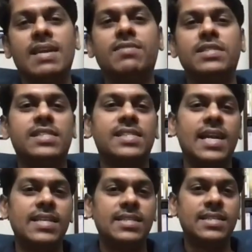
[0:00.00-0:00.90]
even
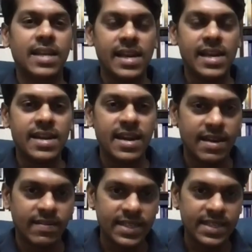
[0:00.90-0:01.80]
statistically,
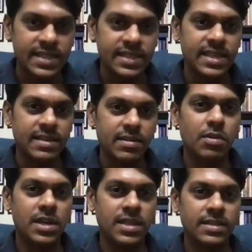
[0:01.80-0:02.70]
trend wise, I see it
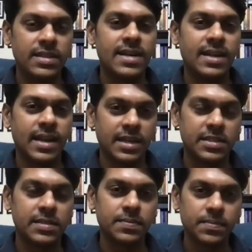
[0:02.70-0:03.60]
going in that
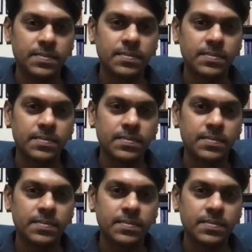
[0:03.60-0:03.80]
direction.